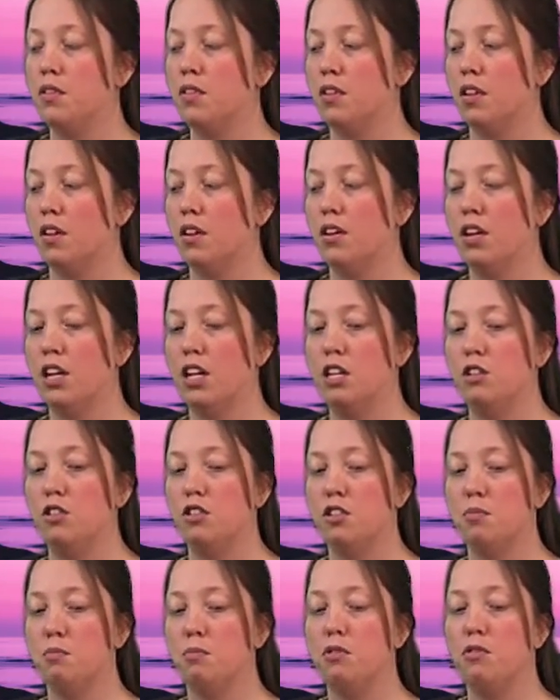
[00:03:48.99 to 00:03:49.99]
So go ahead
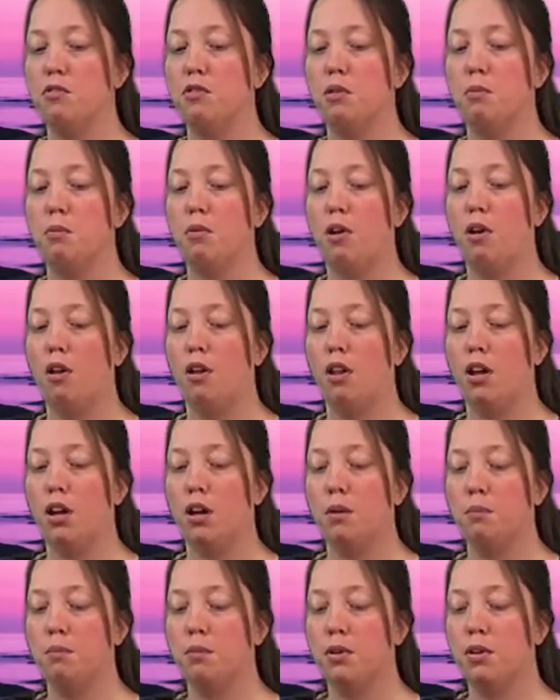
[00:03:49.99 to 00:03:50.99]
and just move the ball
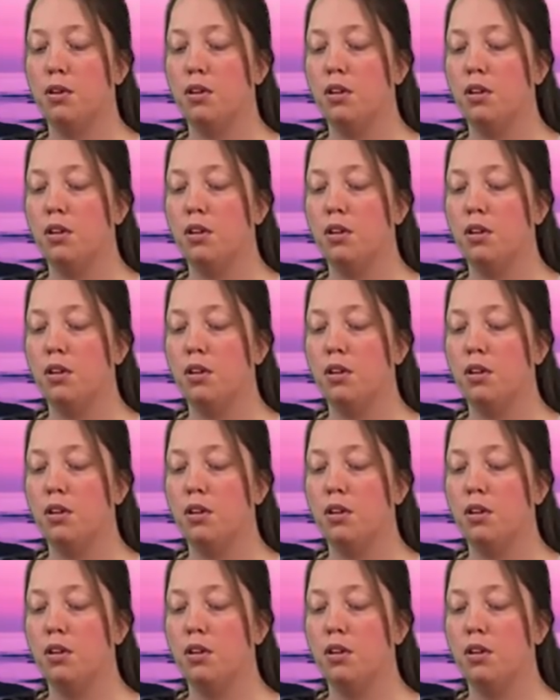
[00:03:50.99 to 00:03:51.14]
up